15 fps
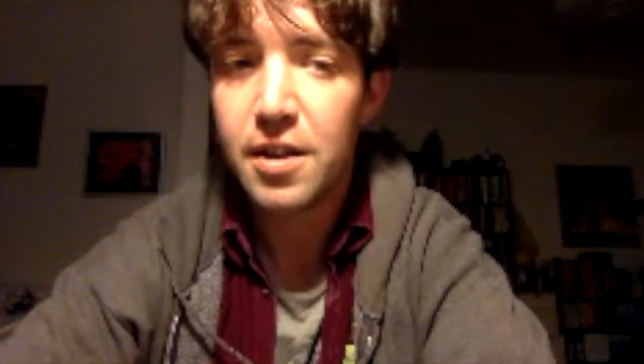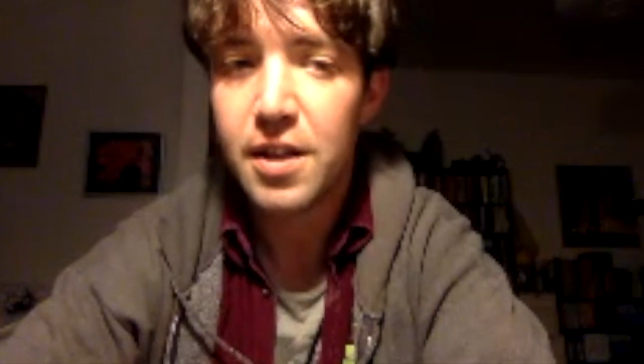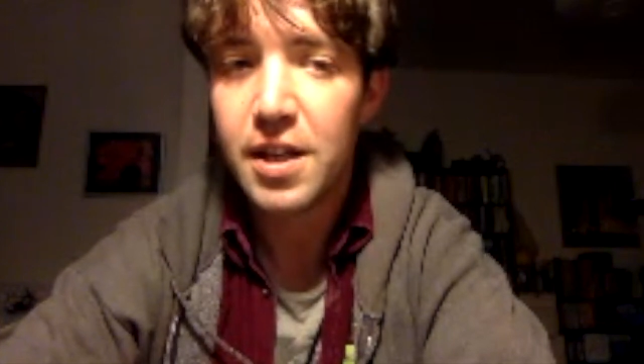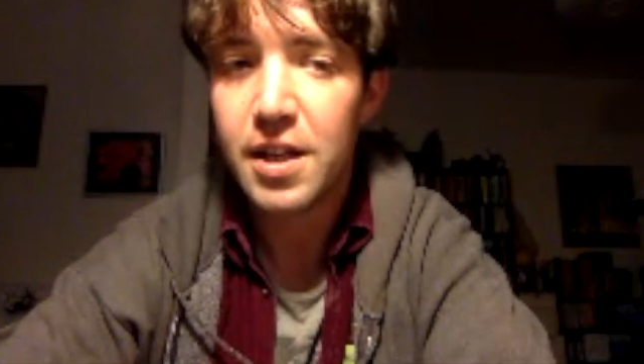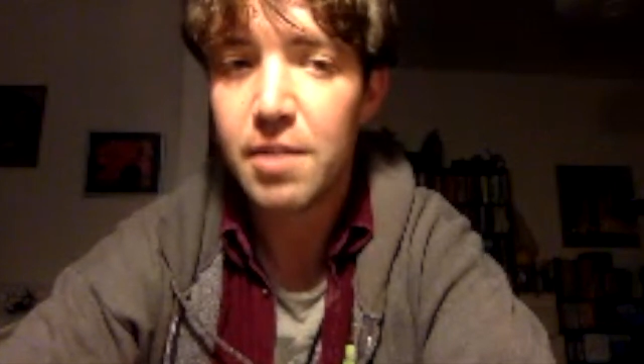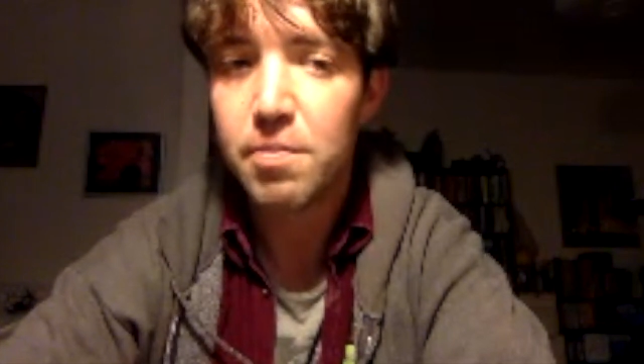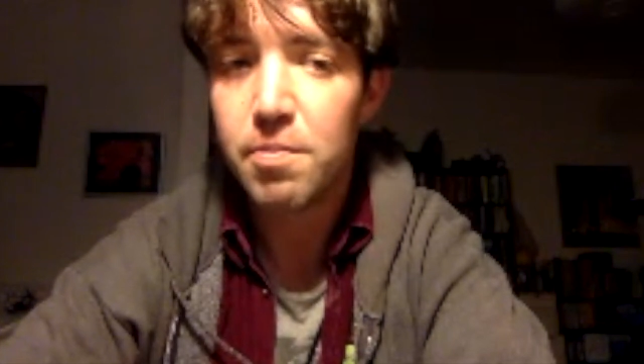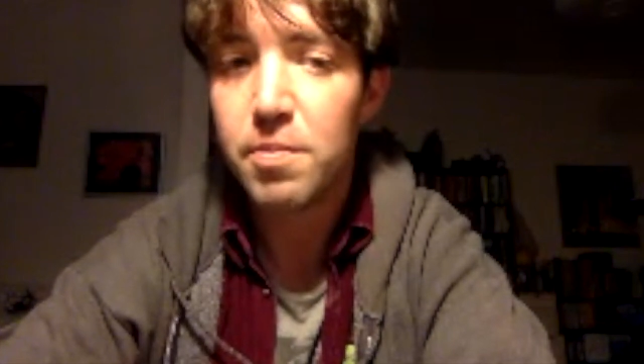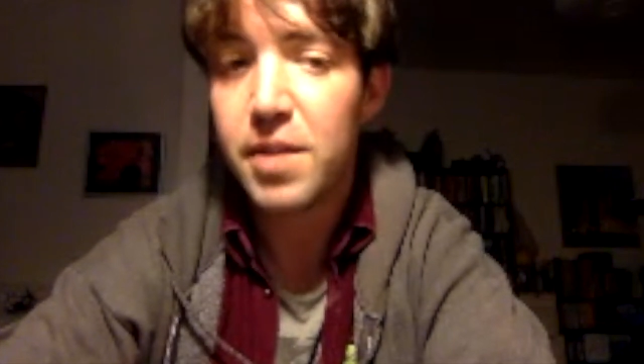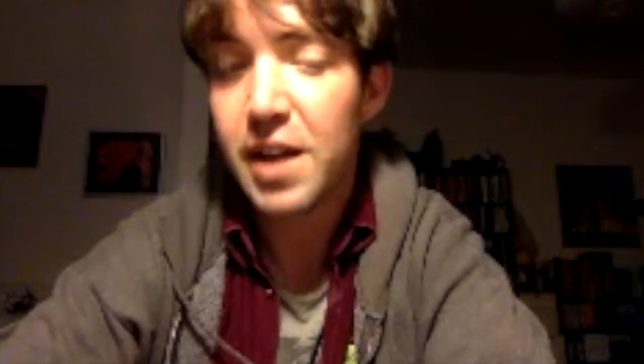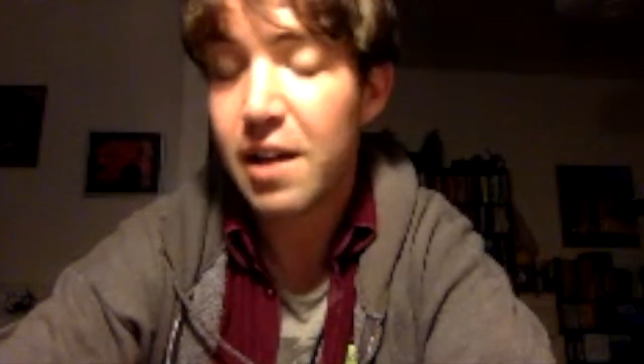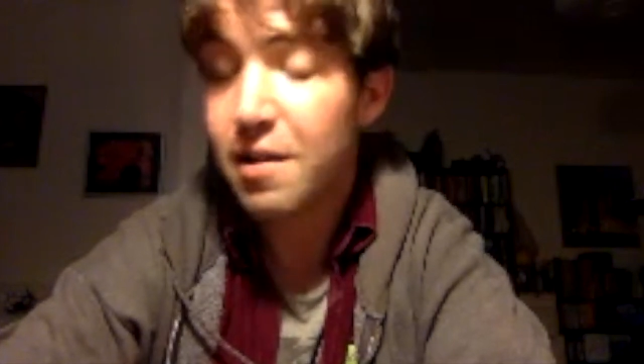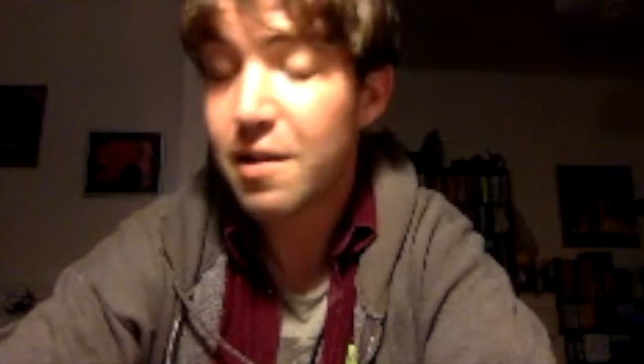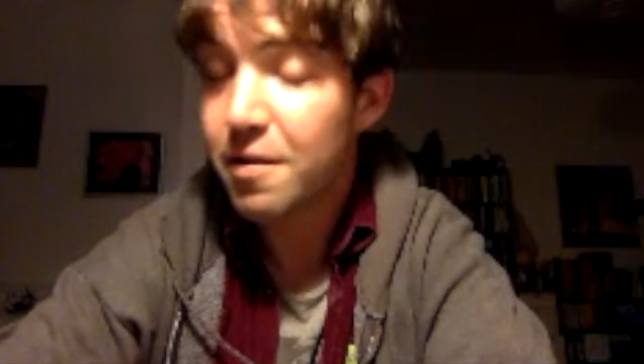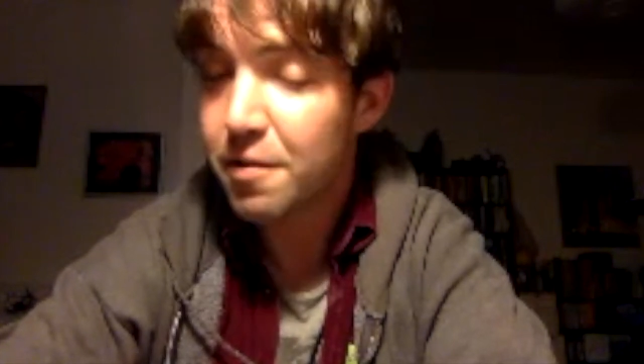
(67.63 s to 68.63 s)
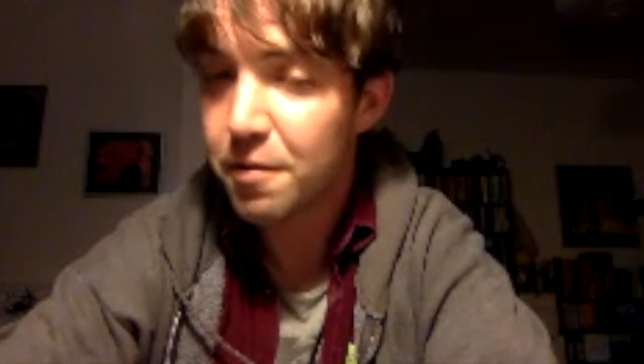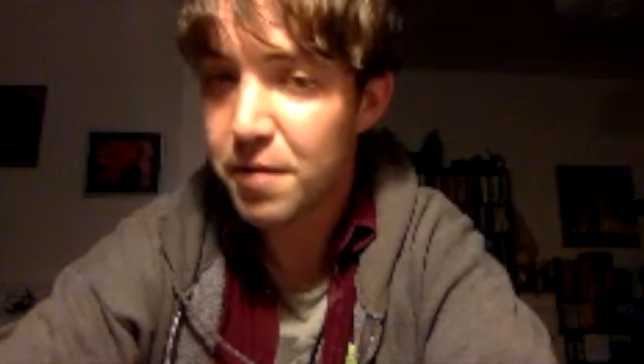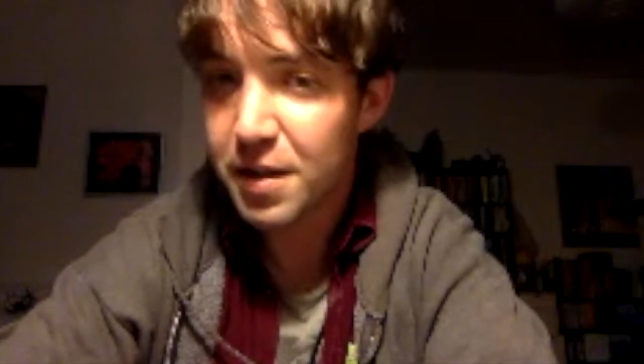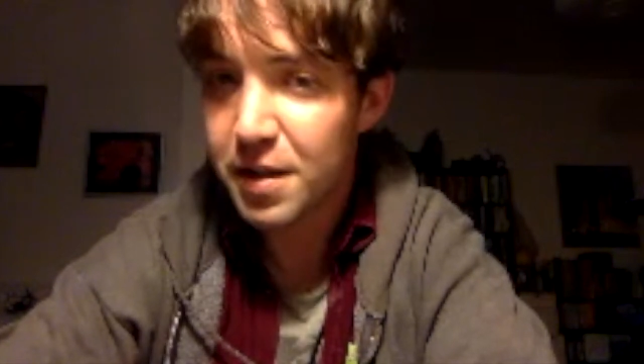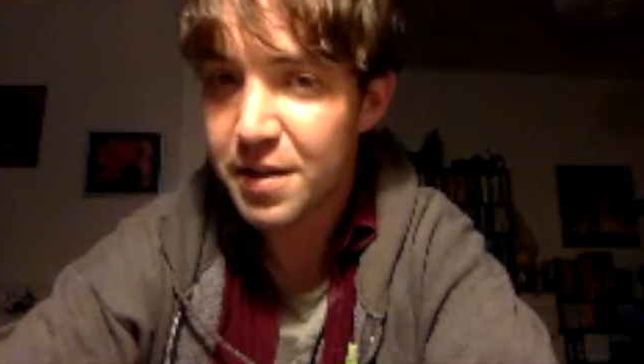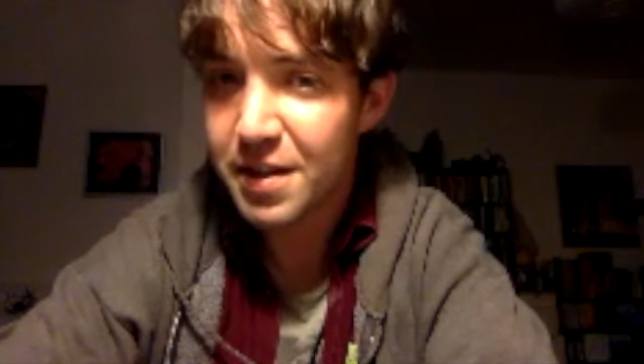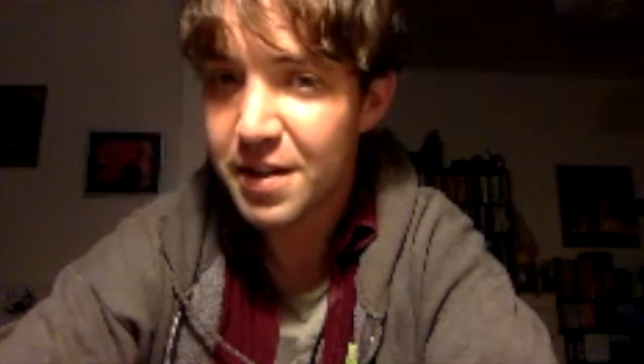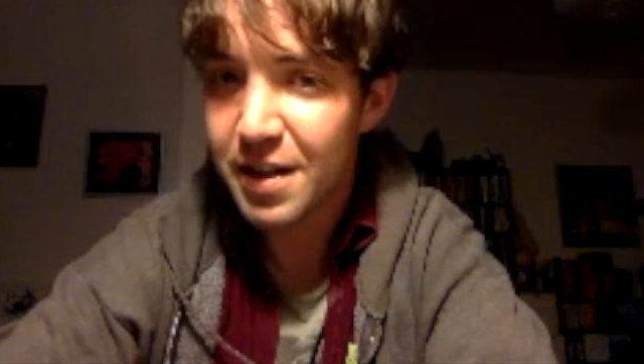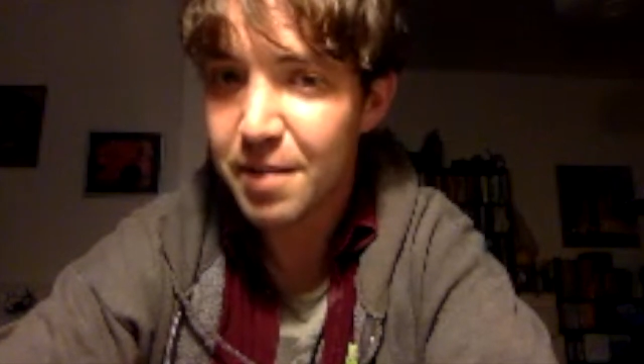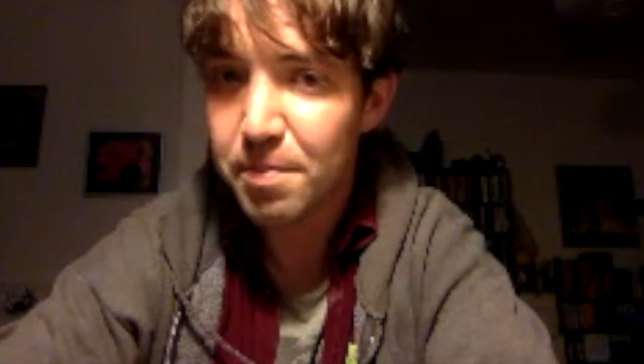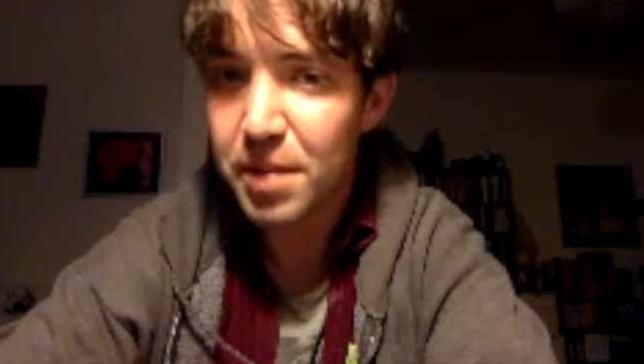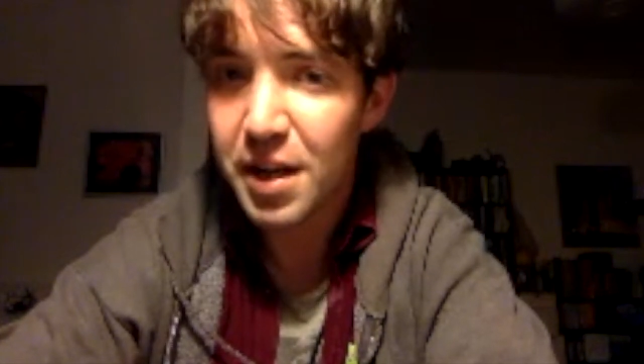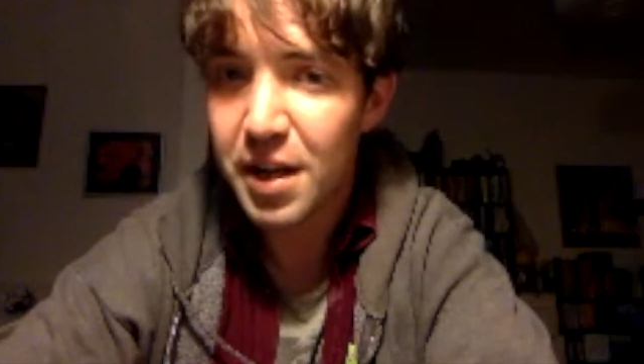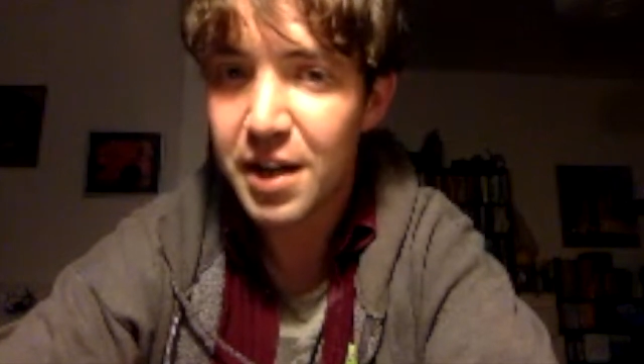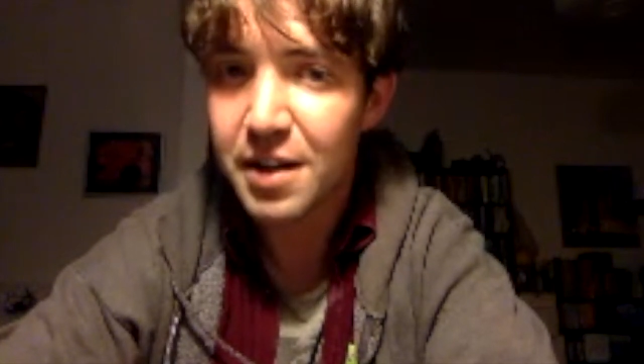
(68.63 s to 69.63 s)
the ethical reasoning
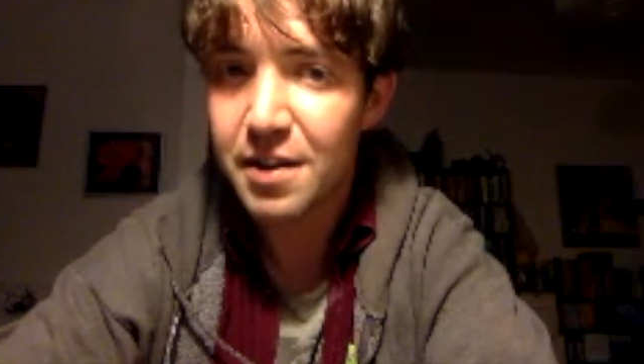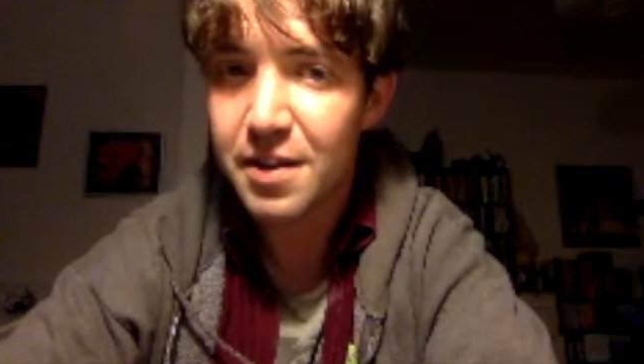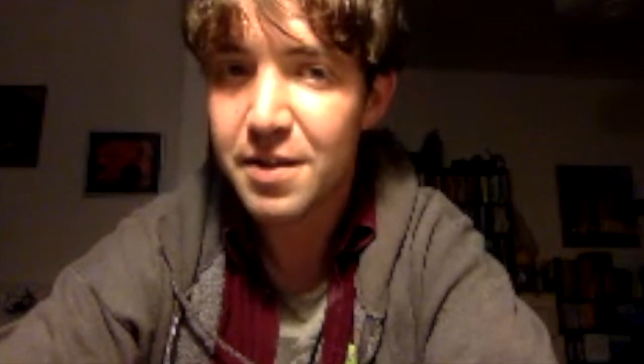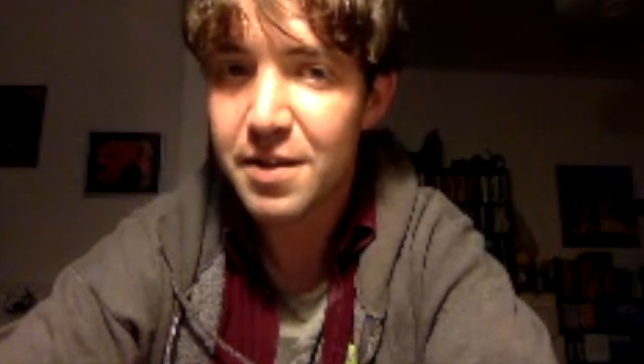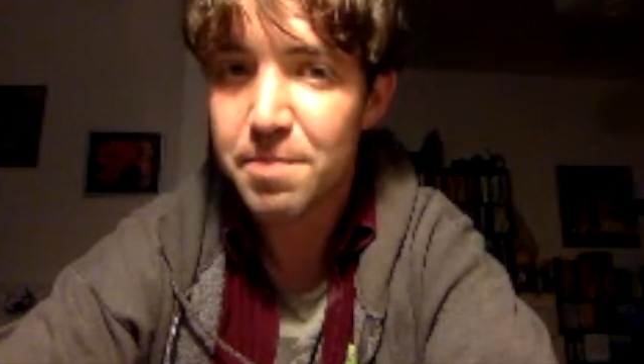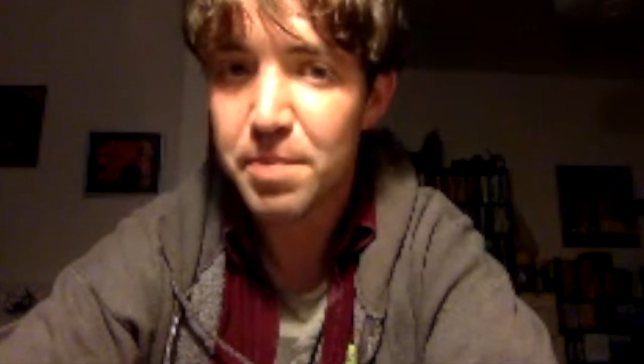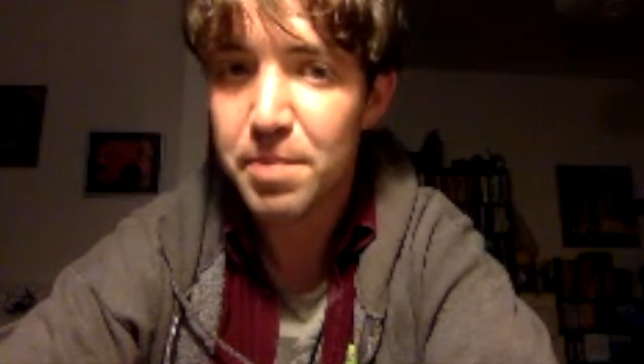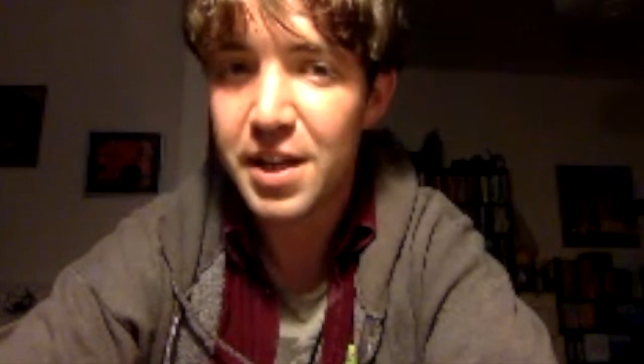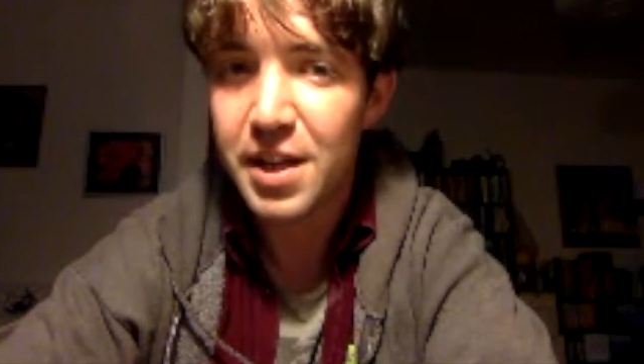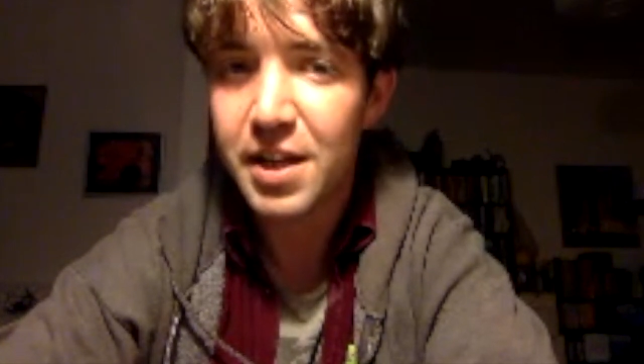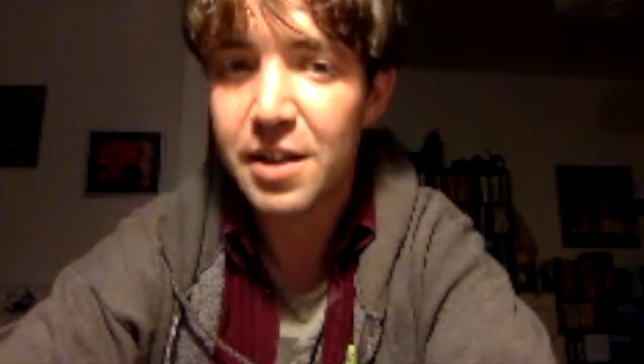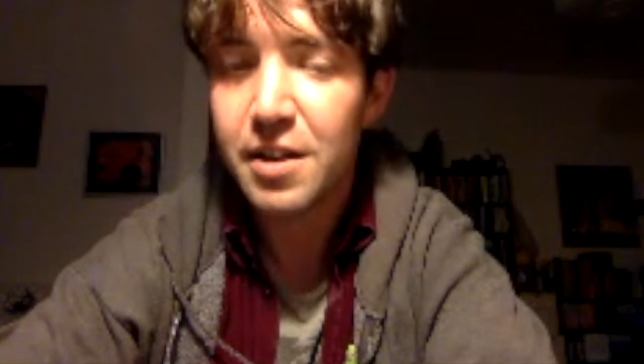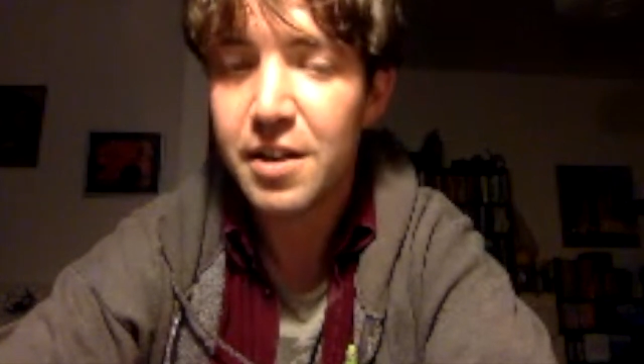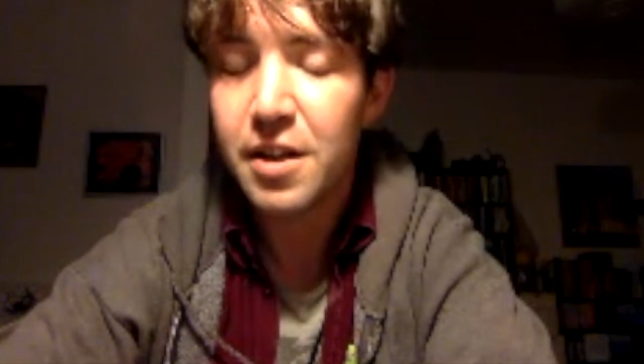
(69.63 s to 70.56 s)
behind this play.